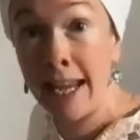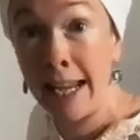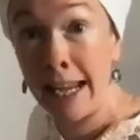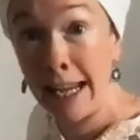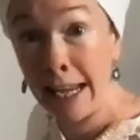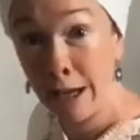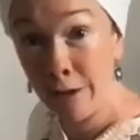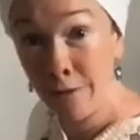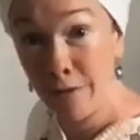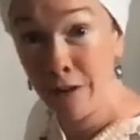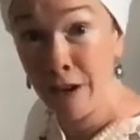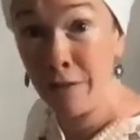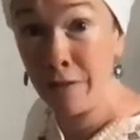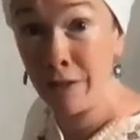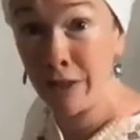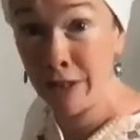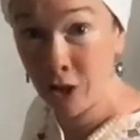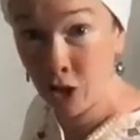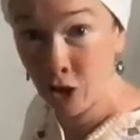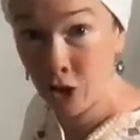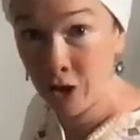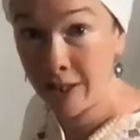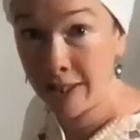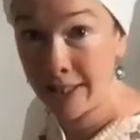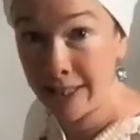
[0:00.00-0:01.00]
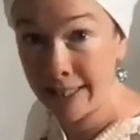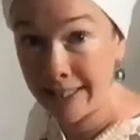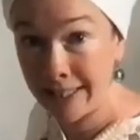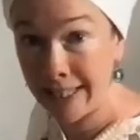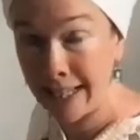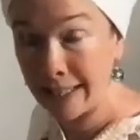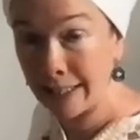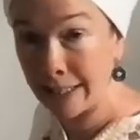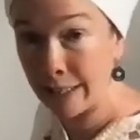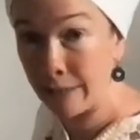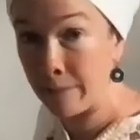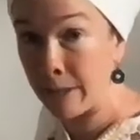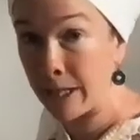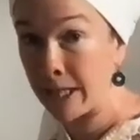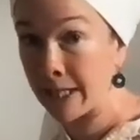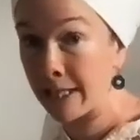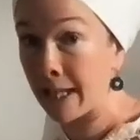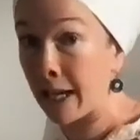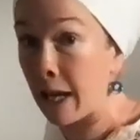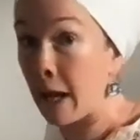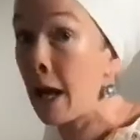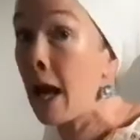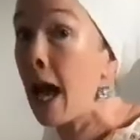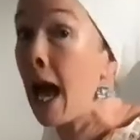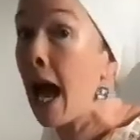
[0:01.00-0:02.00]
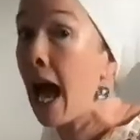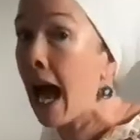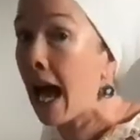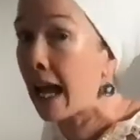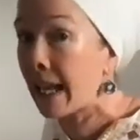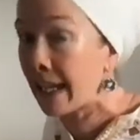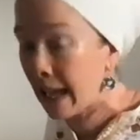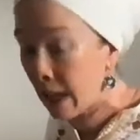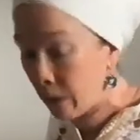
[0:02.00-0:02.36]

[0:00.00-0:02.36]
even if it's just a centimeter. And